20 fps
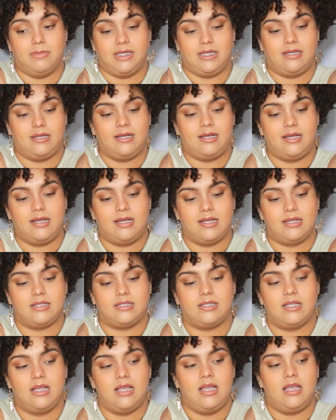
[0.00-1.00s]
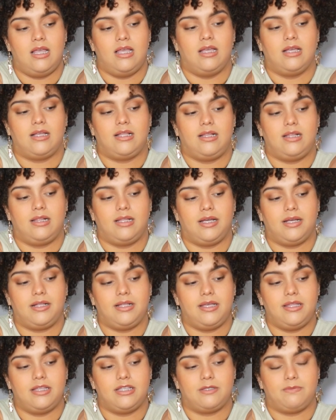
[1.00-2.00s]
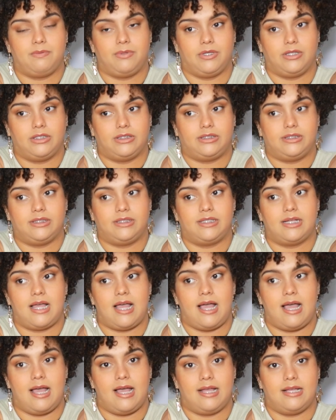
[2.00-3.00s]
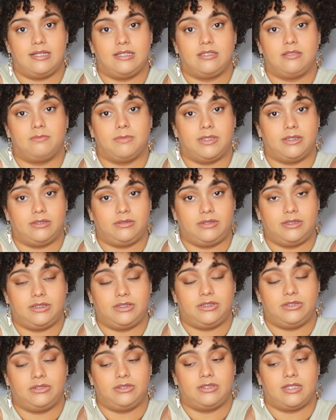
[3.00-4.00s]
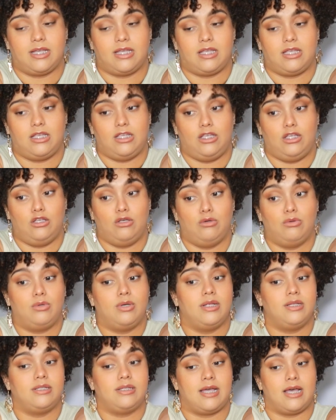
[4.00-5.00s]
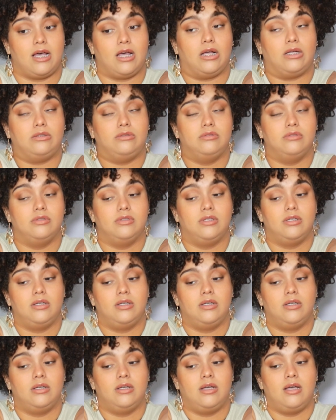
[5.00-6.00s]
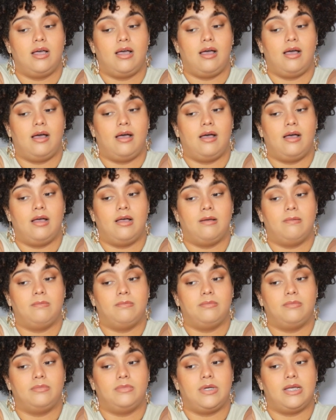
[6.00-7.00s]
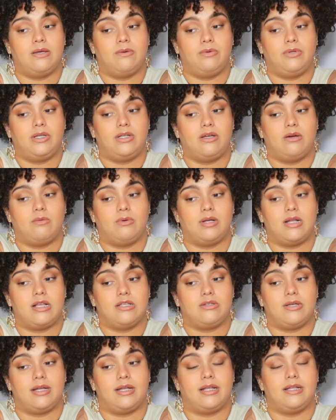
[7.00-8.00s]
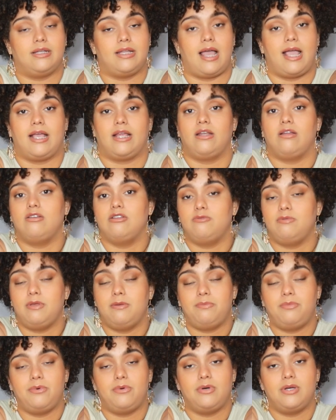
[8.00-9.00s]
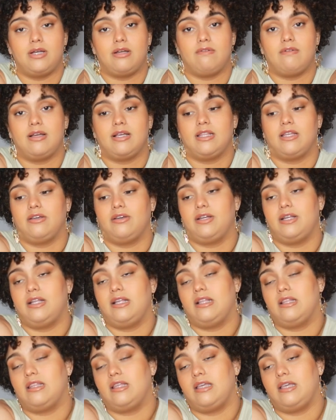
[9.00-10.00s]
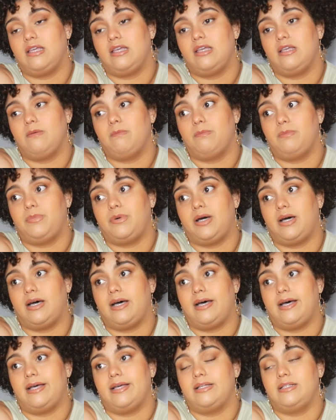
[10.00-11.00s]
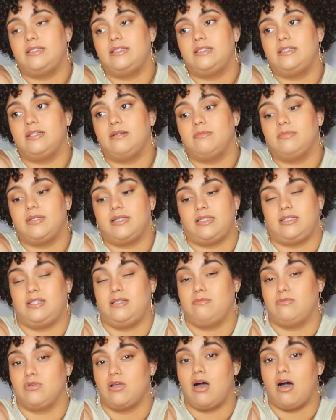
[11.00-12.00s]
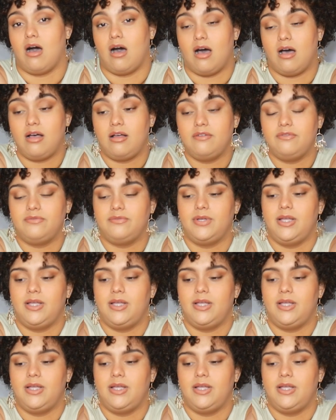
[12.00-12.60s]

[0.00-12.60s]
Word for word: because clearly this person has mental issues like you can tell um, and you know, we're not trying to diagnose people incorrectly or anything, but something seems off.